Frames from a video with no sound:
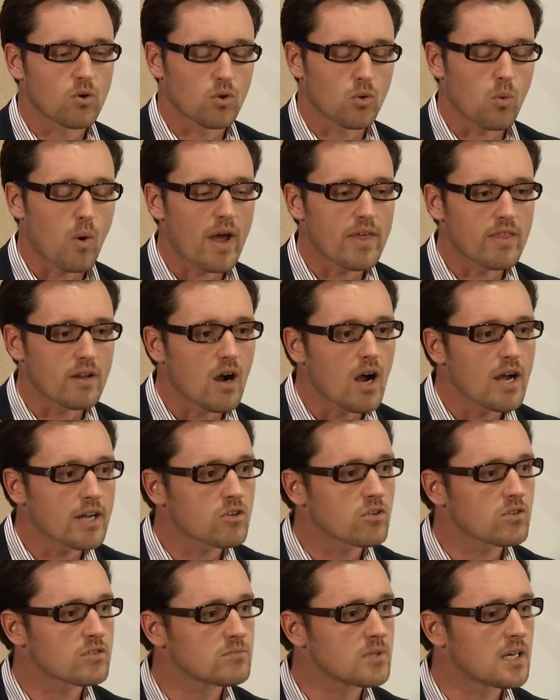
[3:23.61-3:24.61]
or the way that I
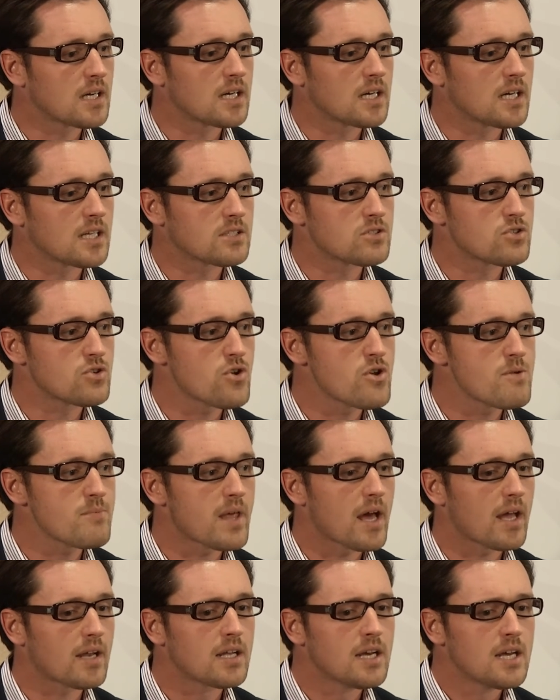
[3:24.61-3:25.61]
uh, term
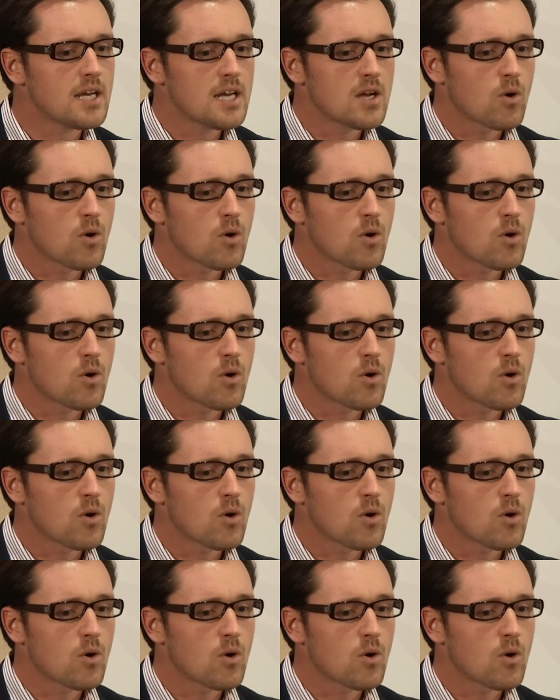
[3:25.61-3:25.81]
that,